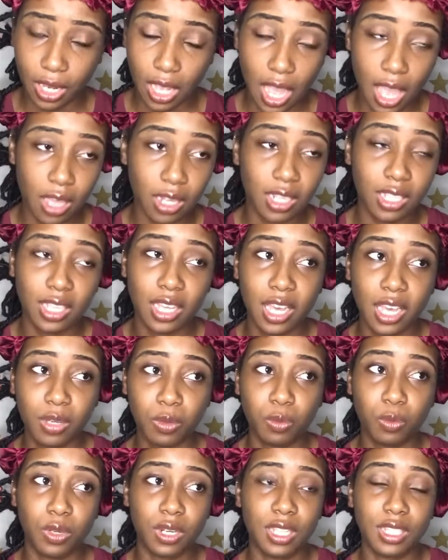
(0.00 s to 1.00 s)
I didn't cut
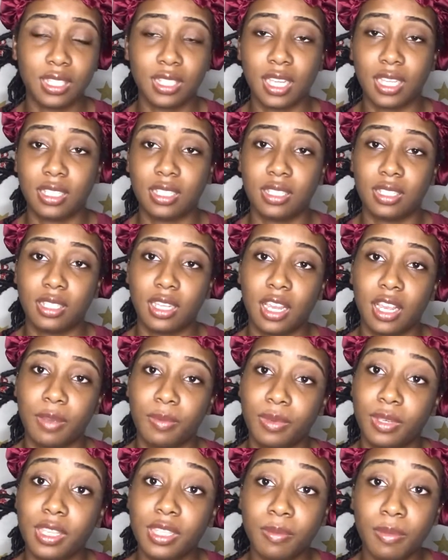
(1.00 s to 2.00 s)
when it's necessary
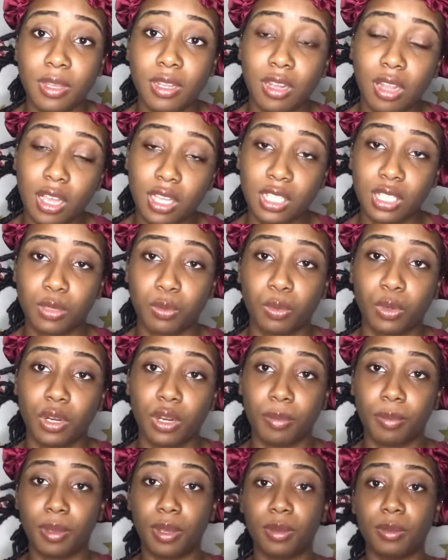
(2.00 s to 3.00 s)
because my locks were
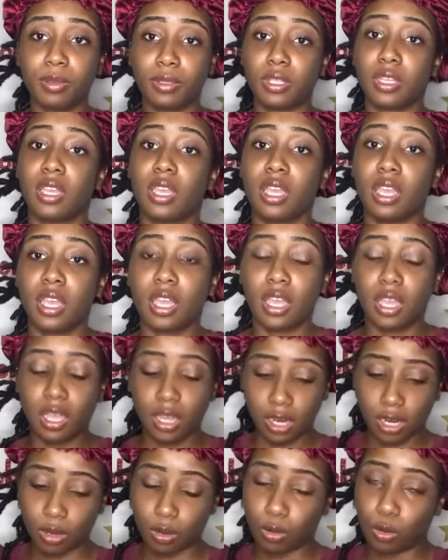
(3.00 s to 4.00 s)
about
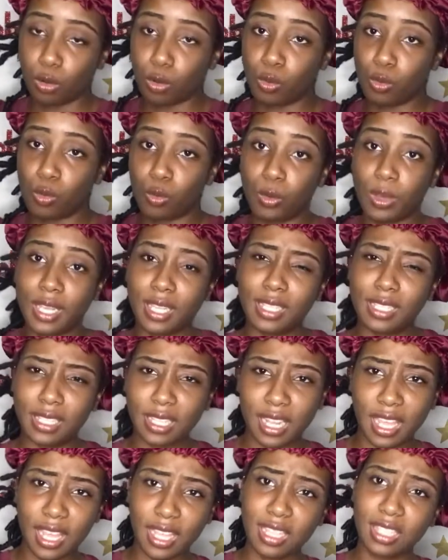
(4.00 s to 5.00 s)
waist
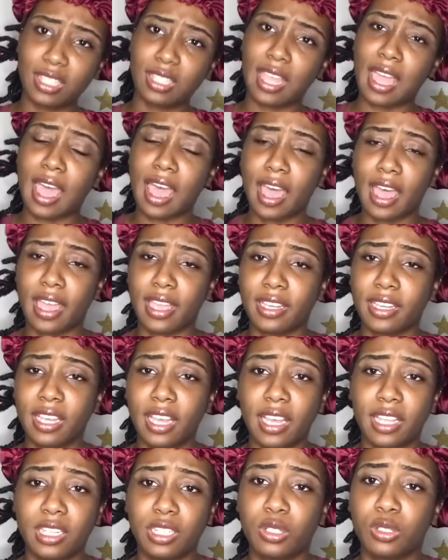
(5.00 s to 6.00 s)
length. I
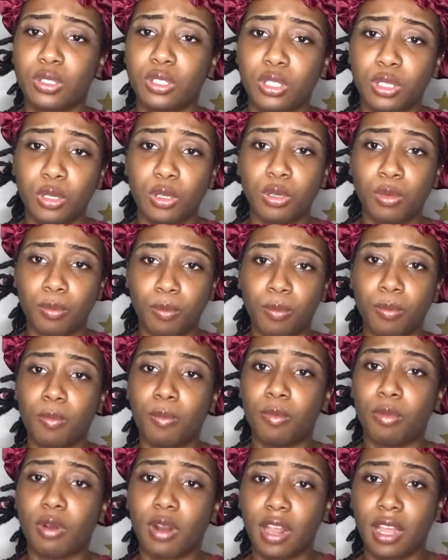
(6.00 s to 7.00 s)
cut to
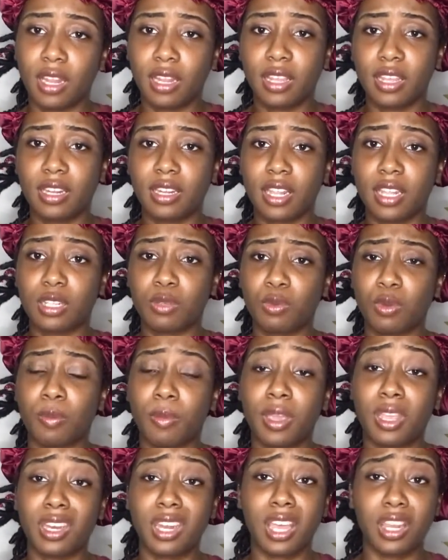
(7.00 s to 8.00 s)
bra length. That's where
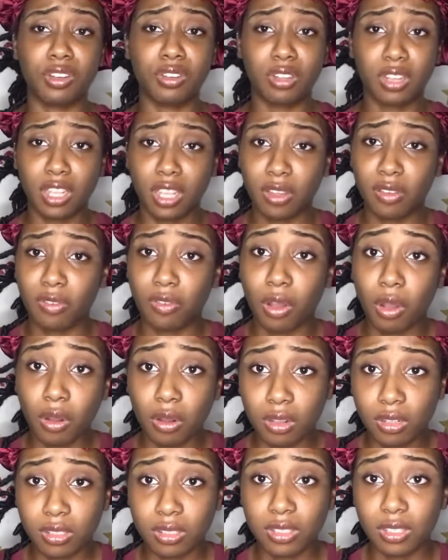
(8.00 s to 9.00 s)
my natural hair
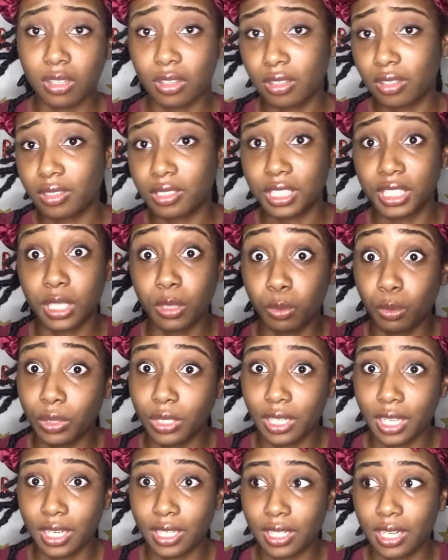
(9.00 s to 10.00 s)
falls, or
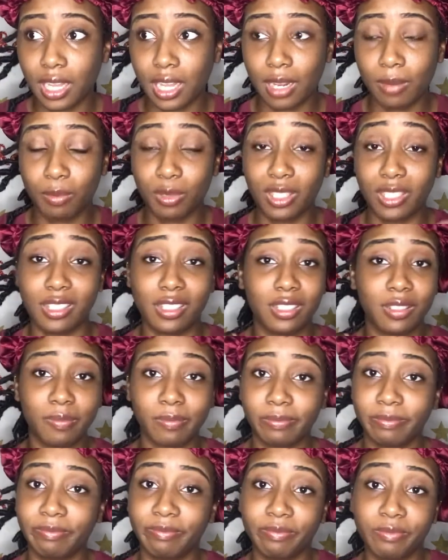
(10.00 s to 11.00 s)
somewhat like that, because
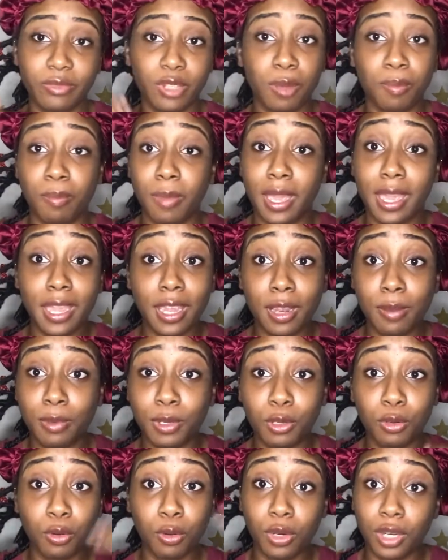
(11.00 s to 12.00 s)
my hair be
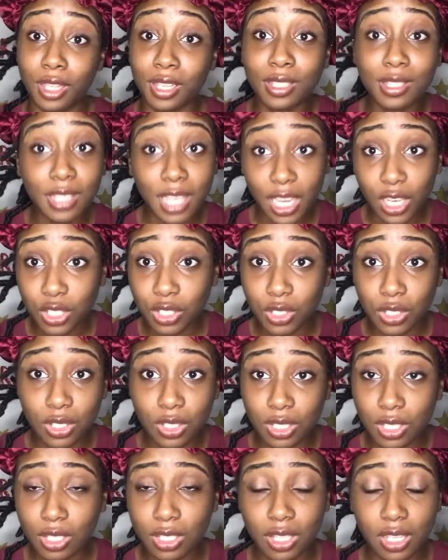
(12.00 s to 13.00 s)
growing in
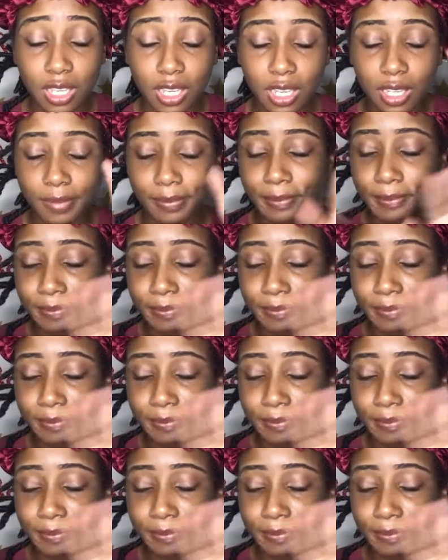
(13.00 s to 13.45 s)
sections and things.